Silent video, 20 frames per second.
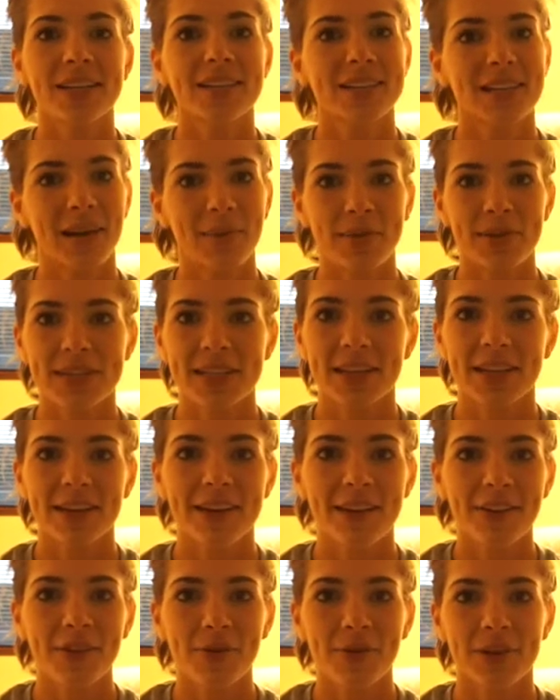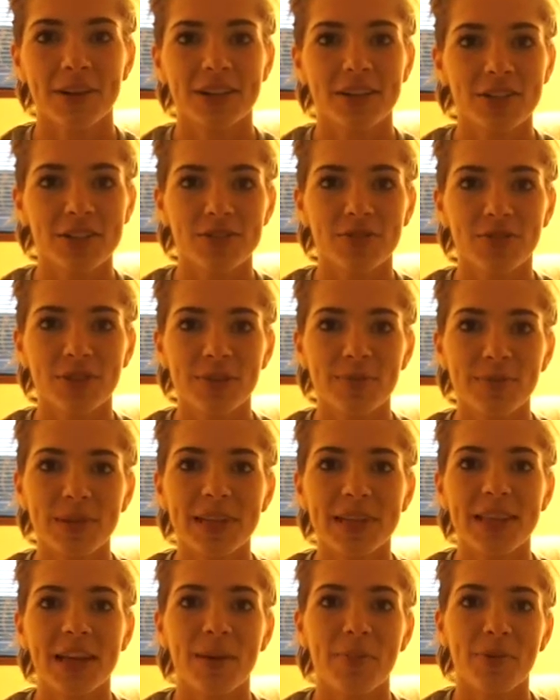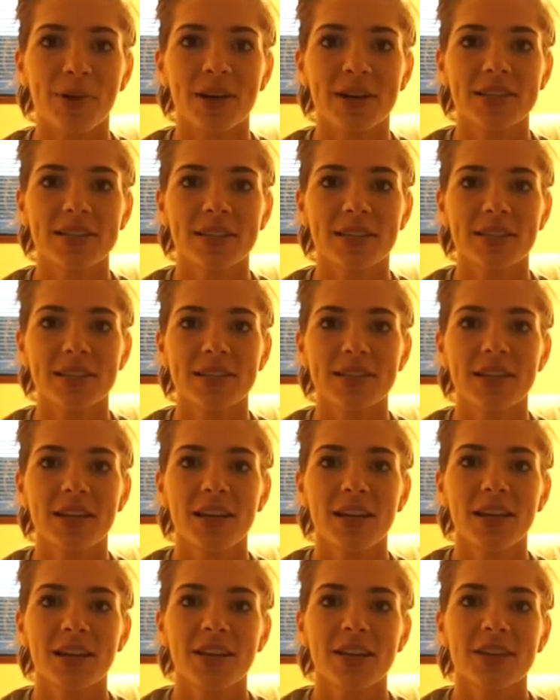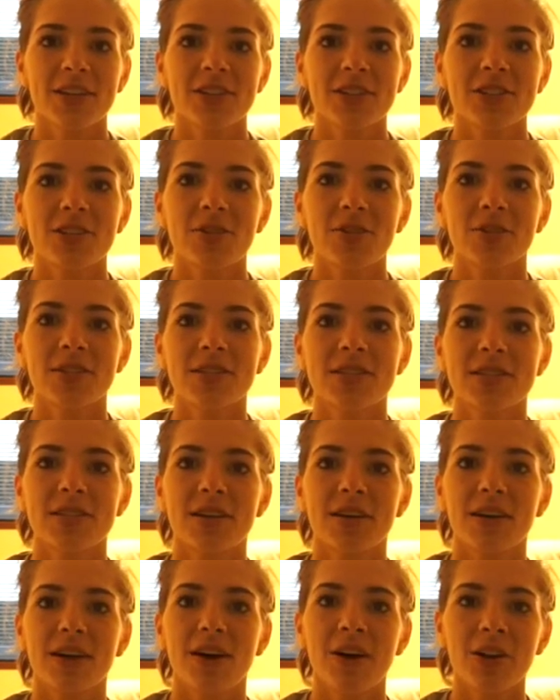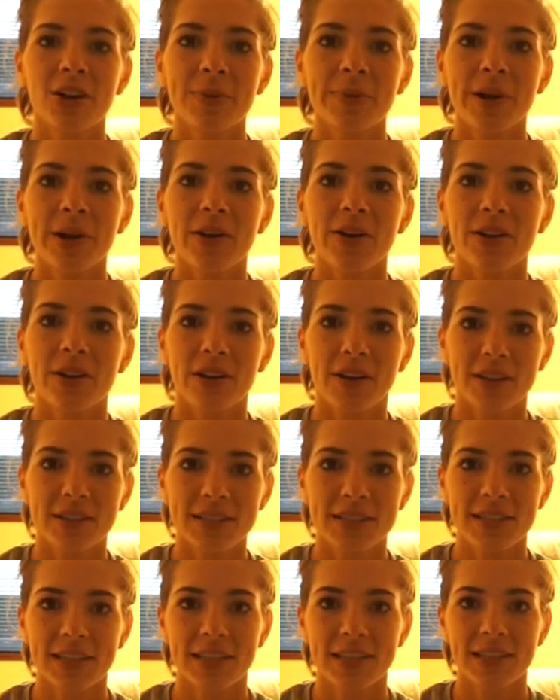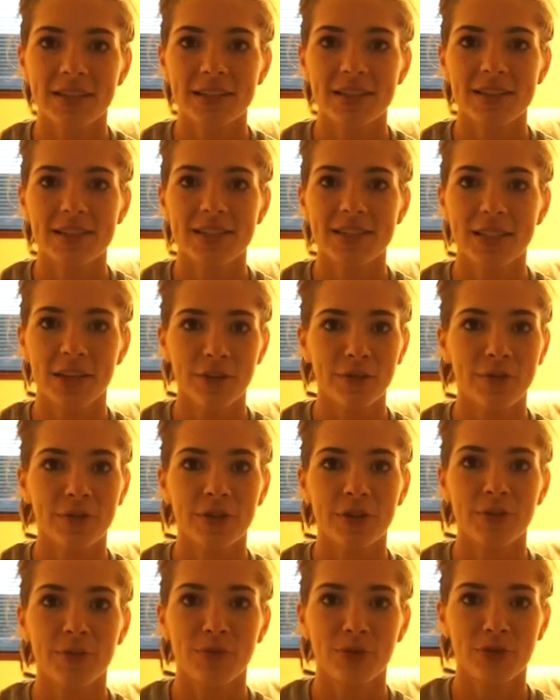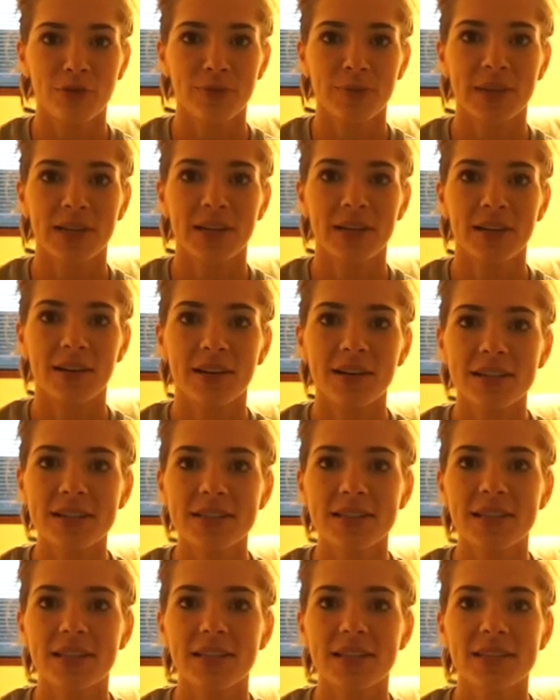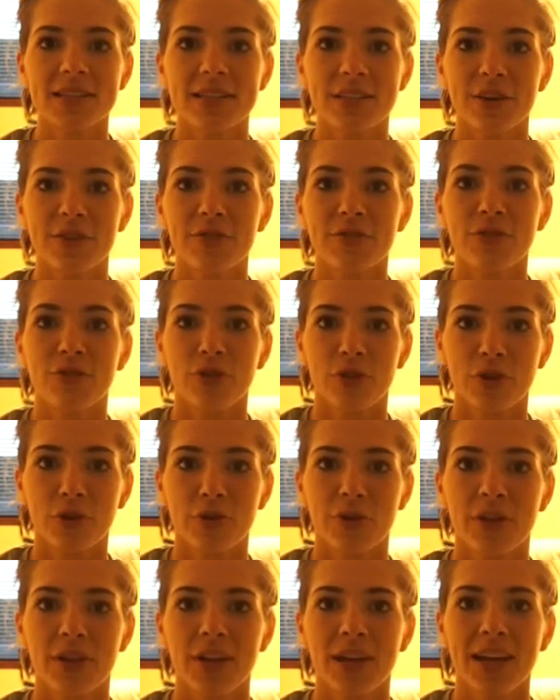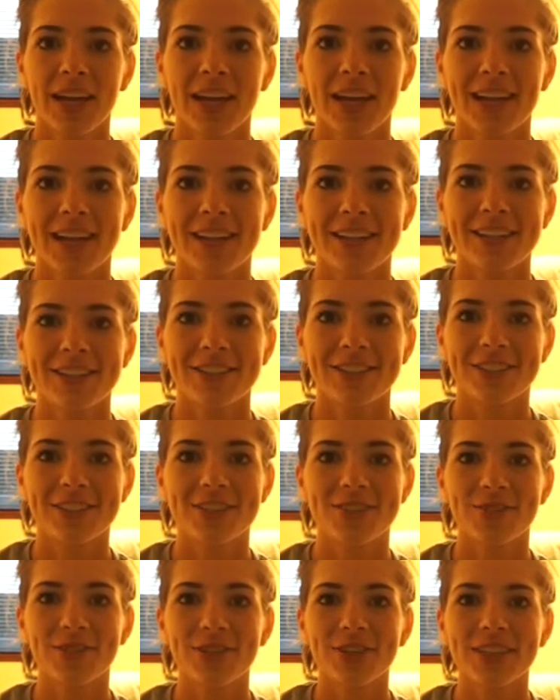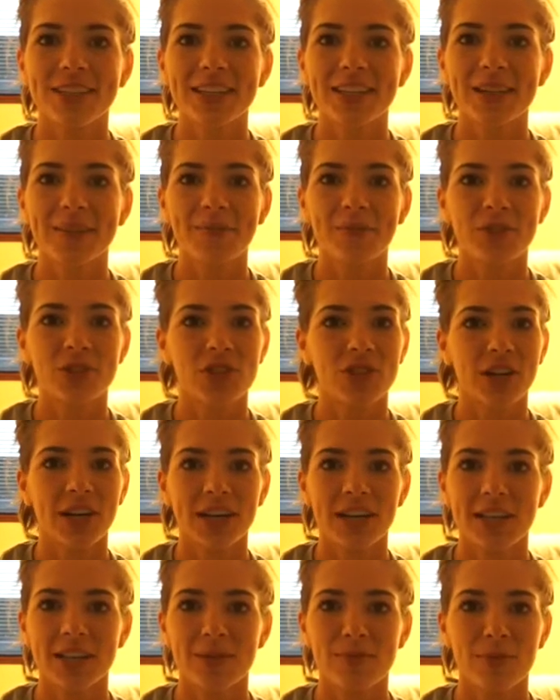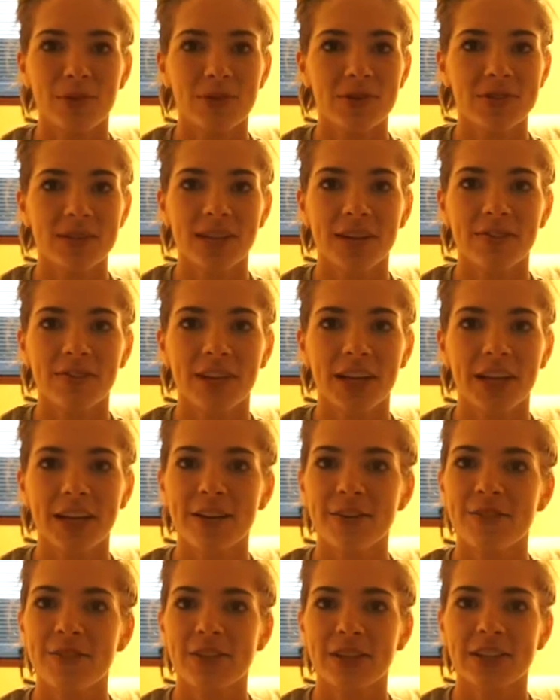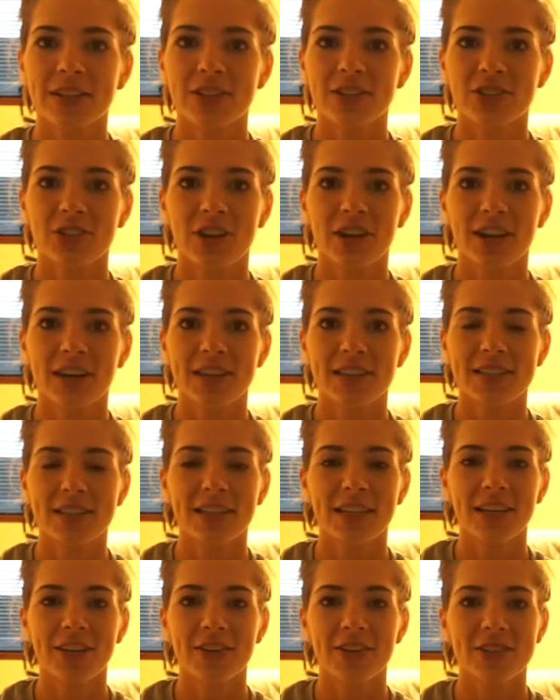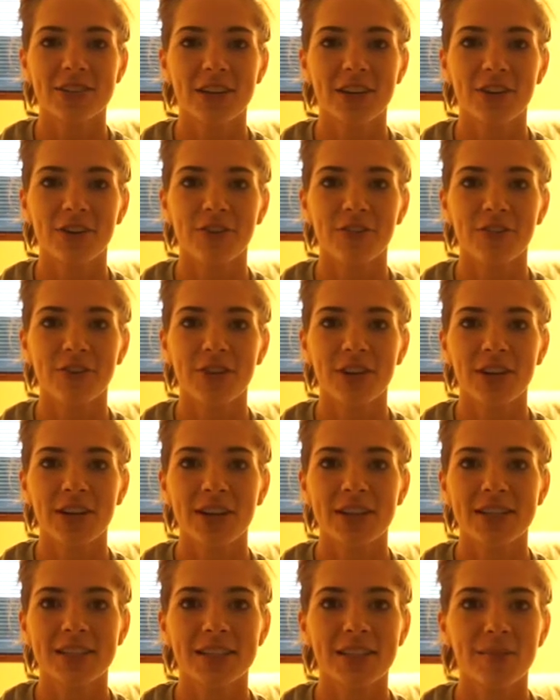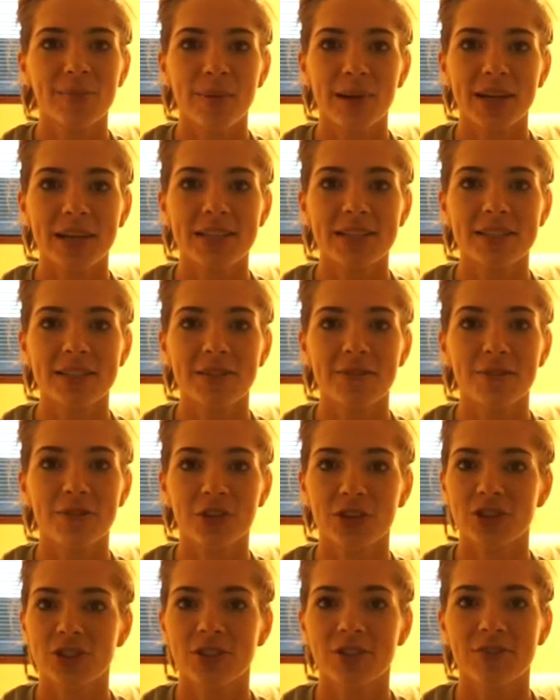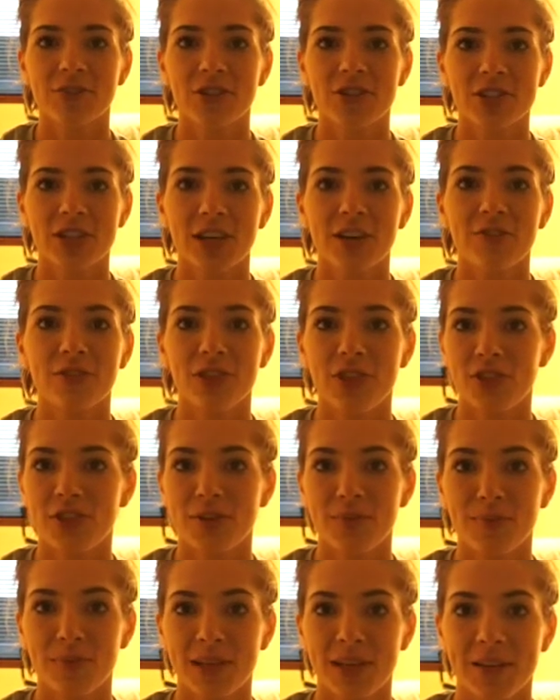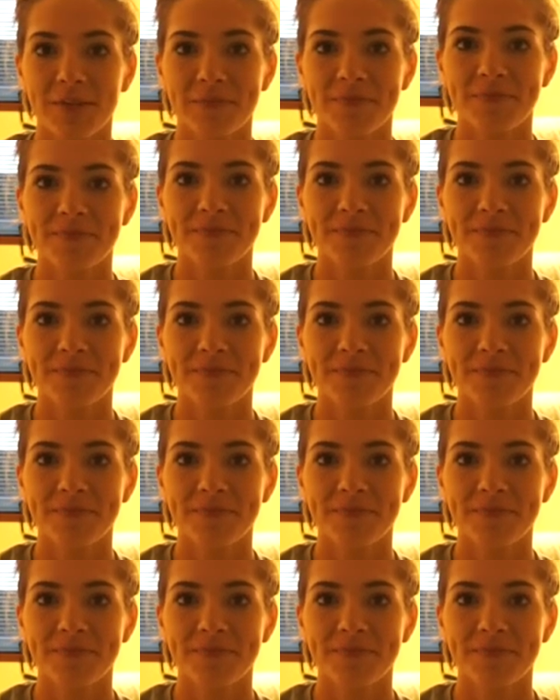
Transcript: time to set another one and just repeat that process. So it's all about constant self-improvement, constant self-growth, and just really trying to get the most out of life and trying to get yourself to the best version of yourself that you can be.